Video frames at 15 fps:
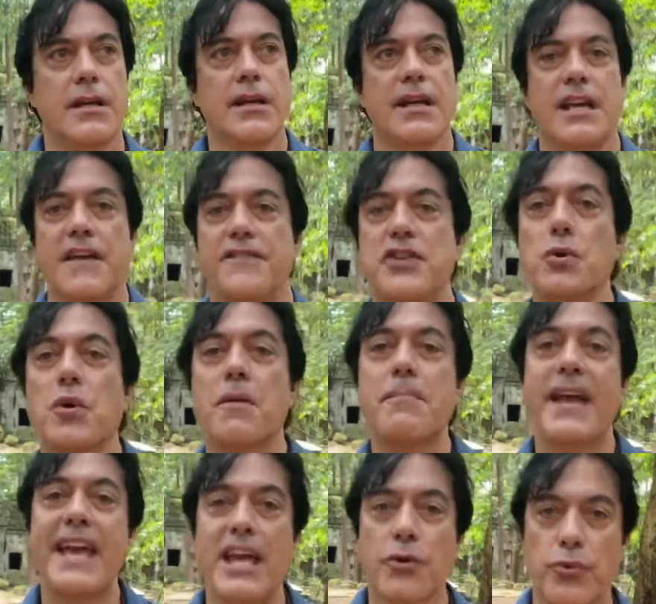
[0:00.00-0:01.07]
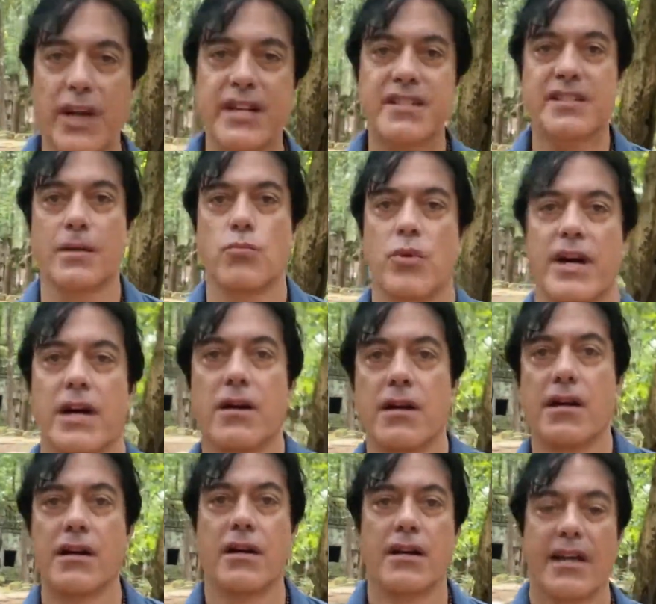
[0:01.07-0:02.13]
If you are paying rent somewhere
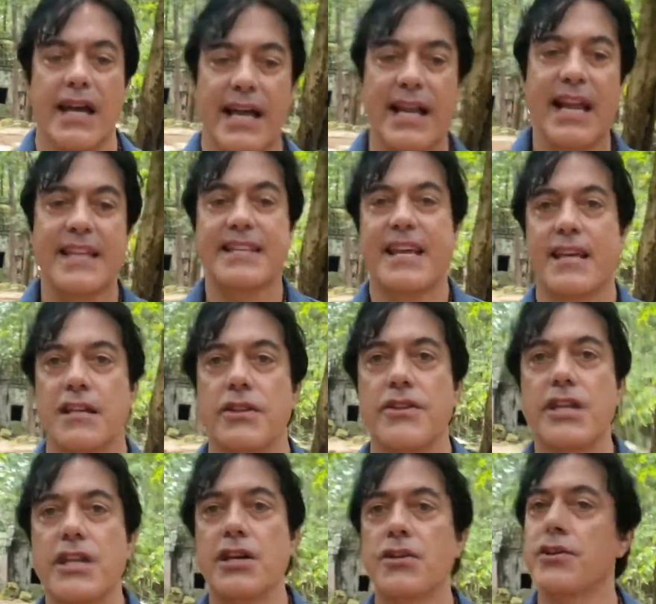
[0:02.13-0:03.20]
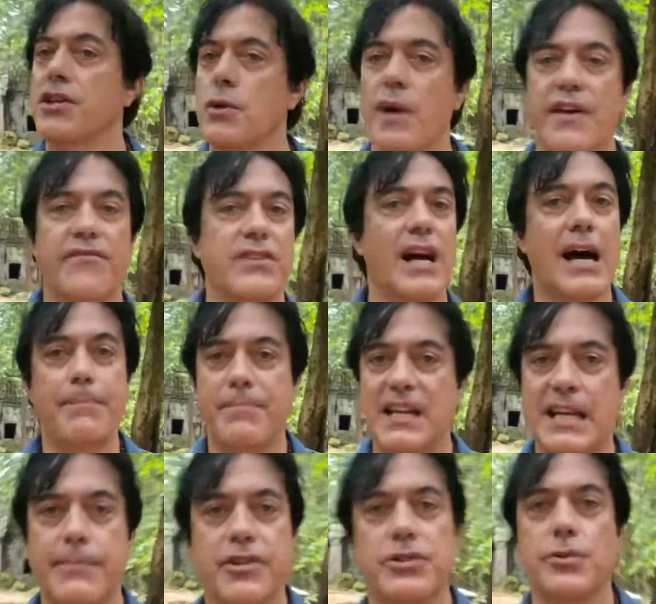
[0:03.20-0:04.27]
and at the end of the year you have not been
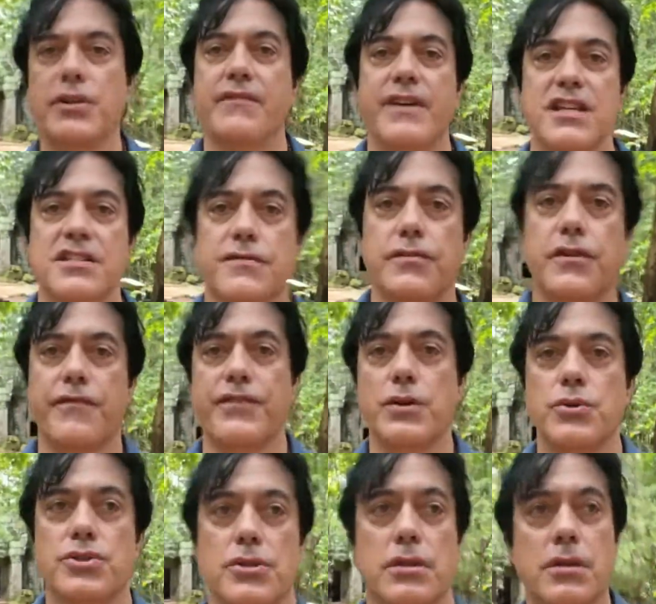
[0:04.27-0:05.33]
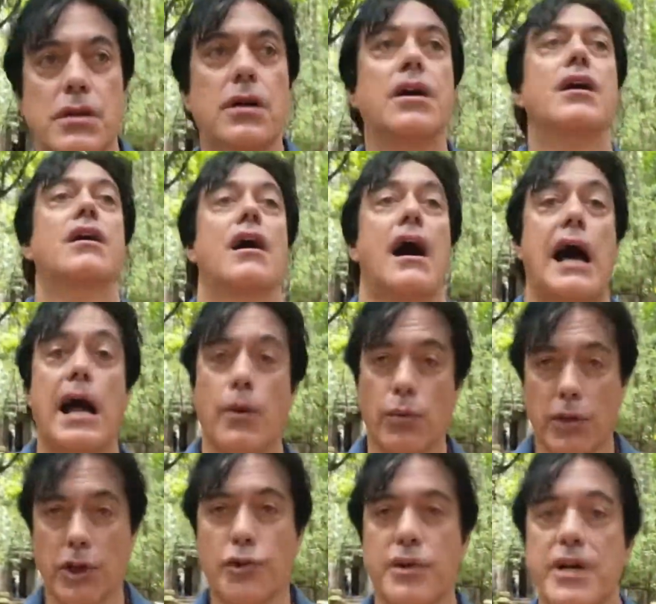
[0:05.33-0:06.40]
able to invest for the future, I will
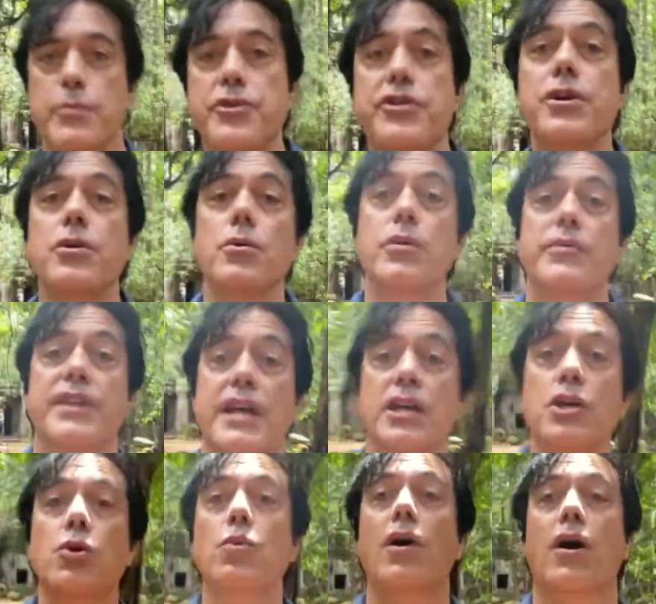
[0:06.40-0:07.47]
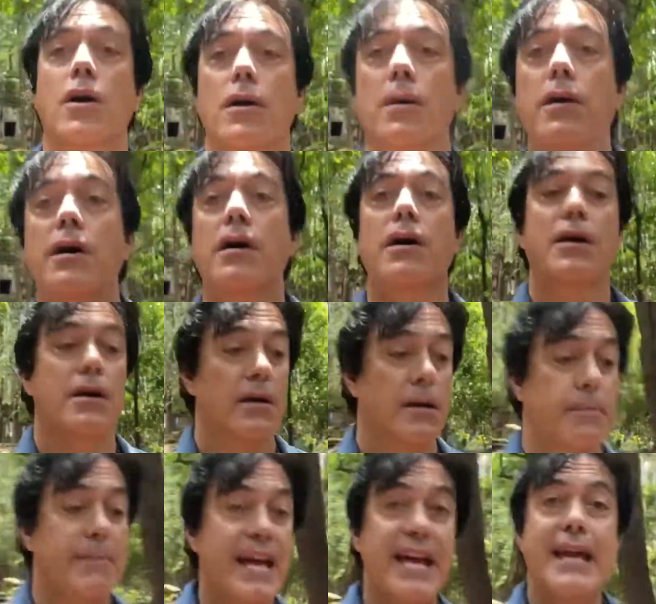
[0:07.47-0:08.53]
agree with you that you are
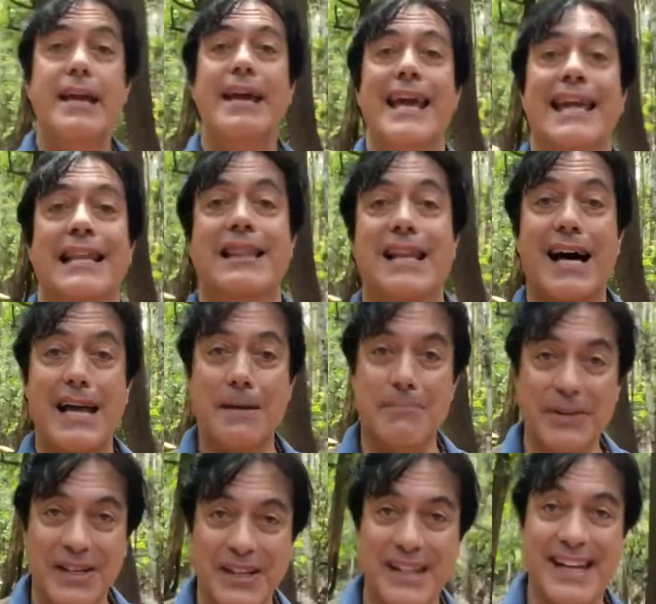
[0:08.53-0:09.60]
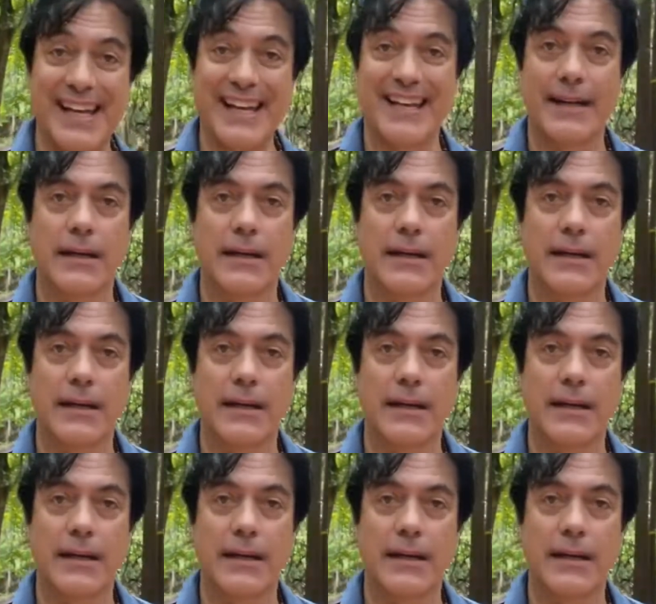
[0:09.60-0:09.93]
paying a liability.